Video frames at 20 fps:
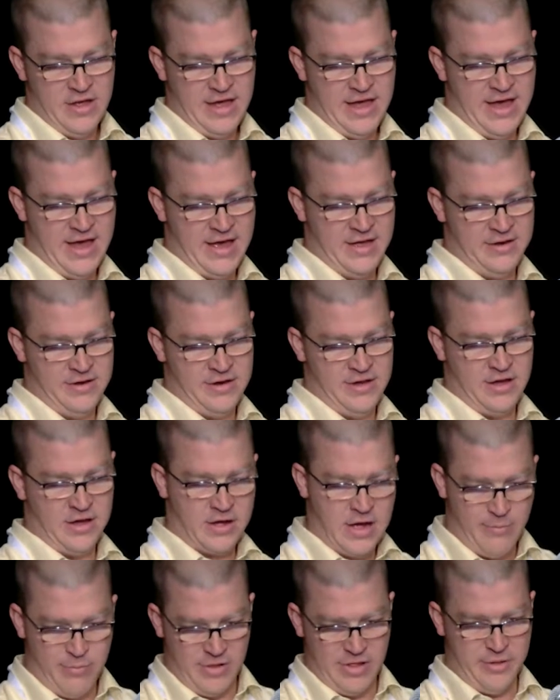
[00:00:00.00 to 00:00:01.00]
and a
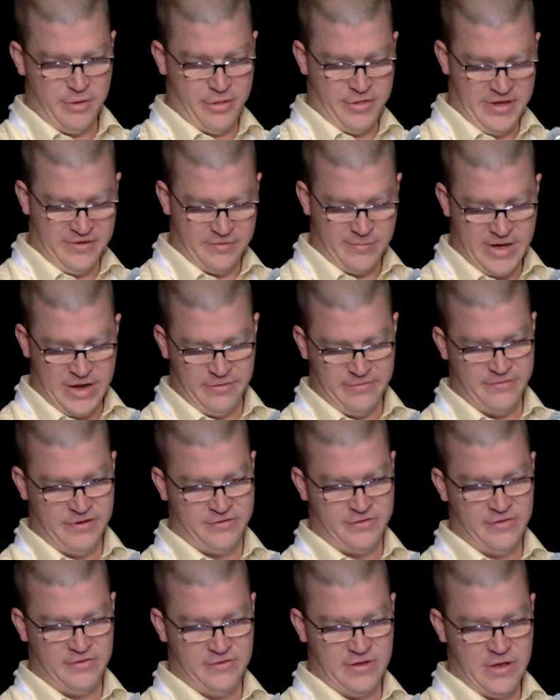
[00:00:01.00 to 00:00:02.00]
couple other things about
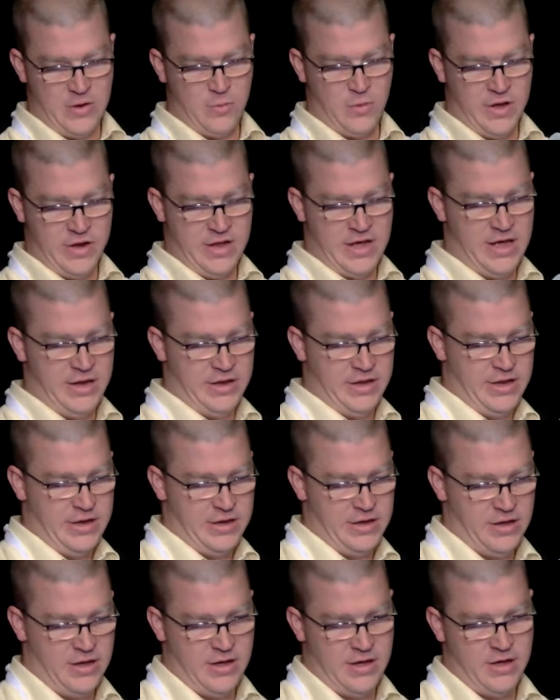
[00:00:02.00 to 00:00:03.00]
efficiency and whatnot,
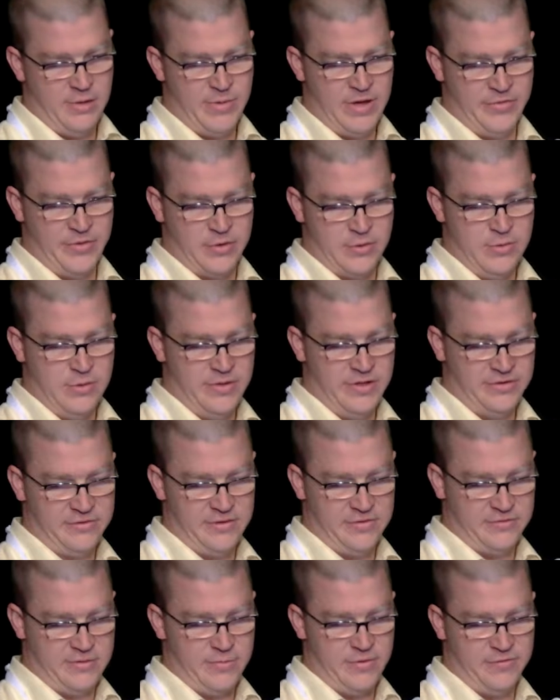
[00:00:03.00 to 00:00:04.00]
about the cooling
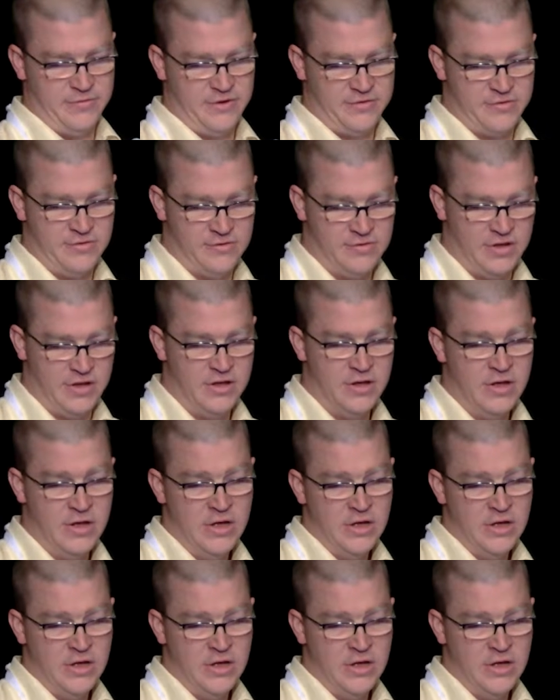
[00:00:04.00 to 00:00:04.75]
system efficiency.